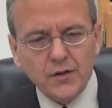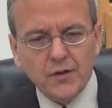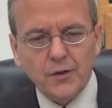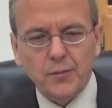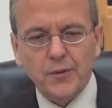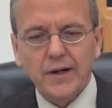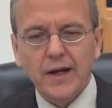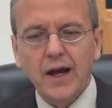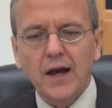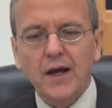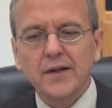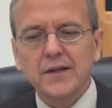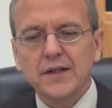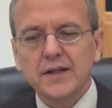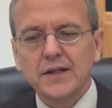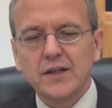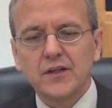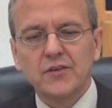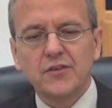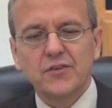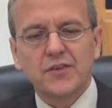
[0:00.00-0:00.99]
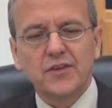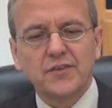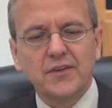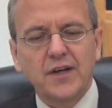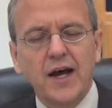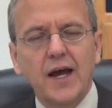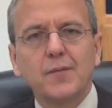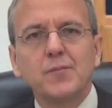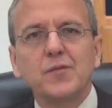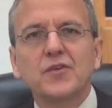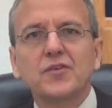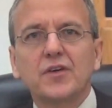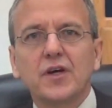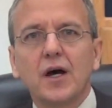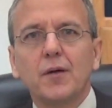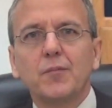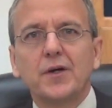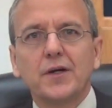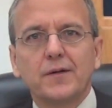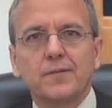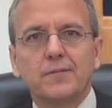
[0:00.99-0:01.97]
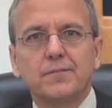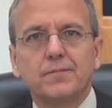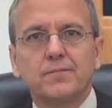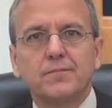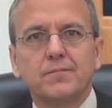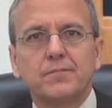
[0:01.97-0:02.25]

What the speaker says: The reality is the time is coming